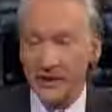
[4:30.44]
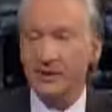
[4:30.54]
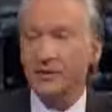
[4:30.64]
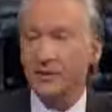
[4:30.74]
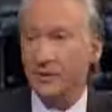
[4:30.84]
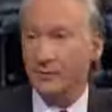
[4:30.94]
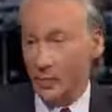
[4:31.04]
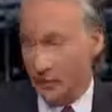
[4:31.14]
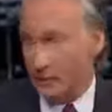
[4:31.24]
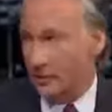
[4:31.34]
They made
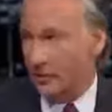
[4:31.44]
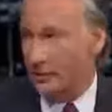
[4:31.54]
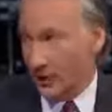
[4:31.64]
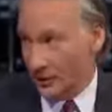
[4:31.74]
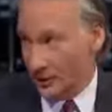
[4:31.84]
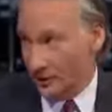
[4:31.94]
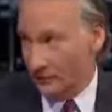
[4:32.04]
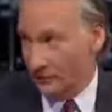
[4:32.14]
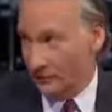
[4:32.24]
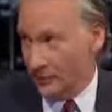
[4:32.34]
$14.2
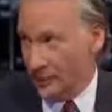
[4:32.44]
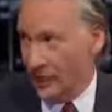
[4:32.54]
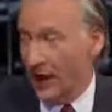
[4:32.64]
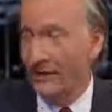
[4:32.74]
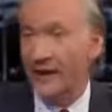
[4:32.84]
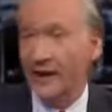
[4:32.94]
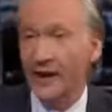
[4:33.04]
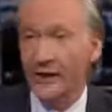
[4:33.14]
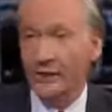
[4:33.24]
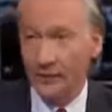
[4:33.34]
billion, and they
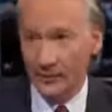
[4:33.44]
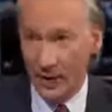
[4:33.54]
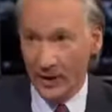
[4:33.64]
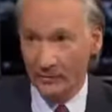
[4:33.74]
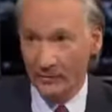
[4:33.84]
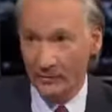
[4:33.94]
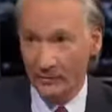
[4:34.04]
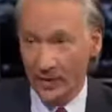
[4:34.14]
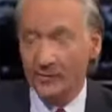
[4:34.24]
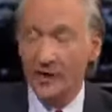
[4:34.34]
got a rebate.
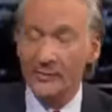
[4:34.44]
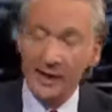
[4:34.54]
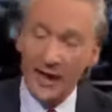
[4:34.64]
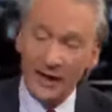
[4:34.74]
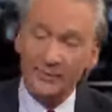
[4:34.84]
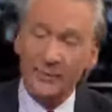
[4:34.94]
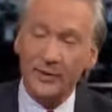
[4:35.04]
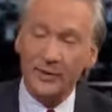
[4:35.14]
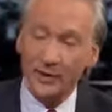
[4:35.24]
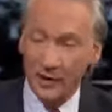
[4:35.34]
Now, some of that is
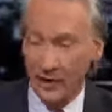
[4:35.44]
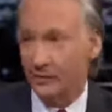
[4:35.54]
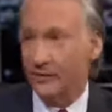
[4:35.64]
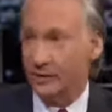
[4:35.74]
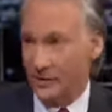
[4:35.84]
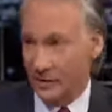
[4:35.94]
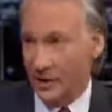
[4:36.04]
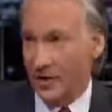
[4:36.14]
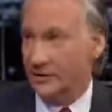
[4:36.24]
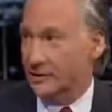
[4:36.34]
because the government
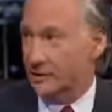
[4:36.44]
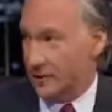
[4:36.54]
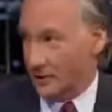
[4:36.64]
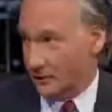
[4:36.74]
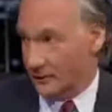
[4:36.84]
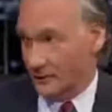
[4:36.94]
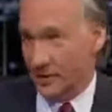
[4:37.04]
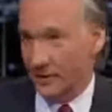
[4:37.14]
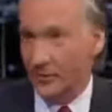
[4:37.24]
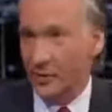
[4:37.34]
designs that, as
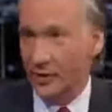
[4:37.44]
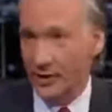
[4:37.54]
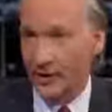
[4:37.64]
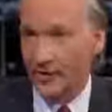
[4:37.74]
someone pointed